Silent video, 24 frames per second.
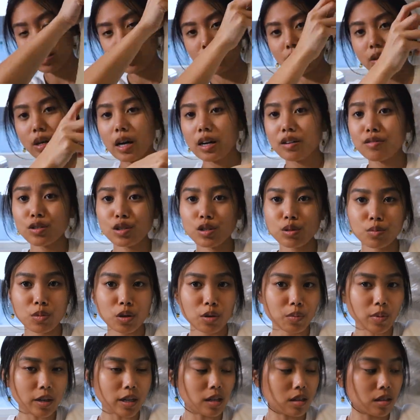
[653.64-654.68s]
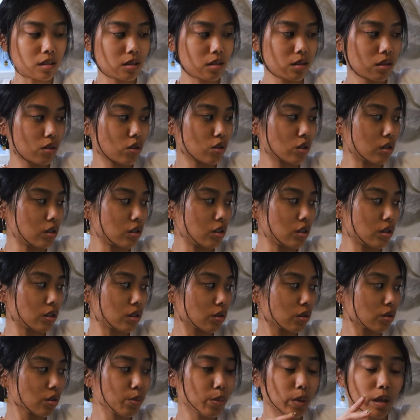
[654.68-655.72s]
still have two more buttons to
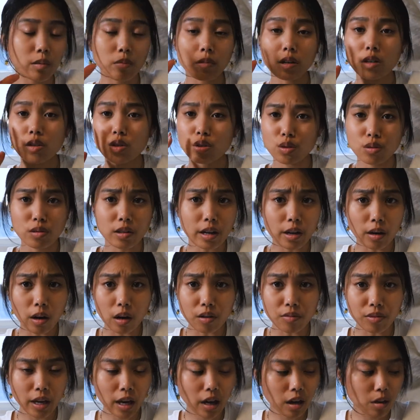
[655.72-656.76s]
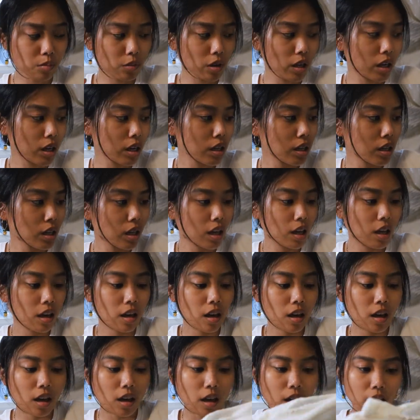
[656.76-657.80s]
do, but I'm gonna do that off camera.
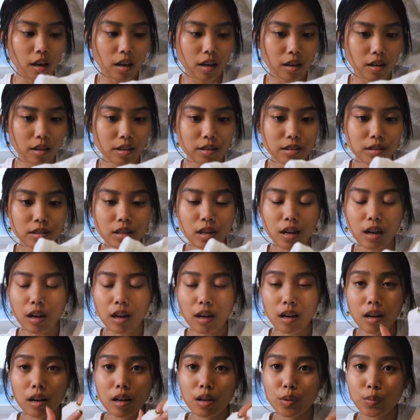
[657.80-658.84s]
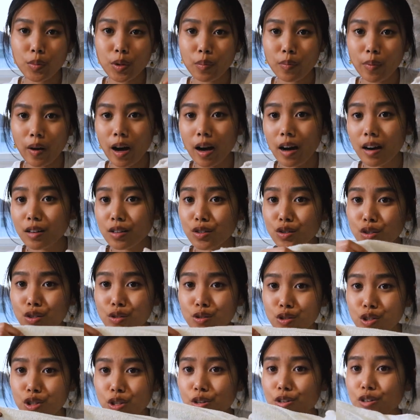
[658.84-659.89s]
And I'll be back
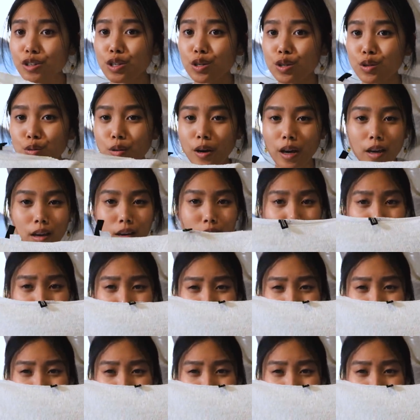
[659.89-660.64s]
to show you a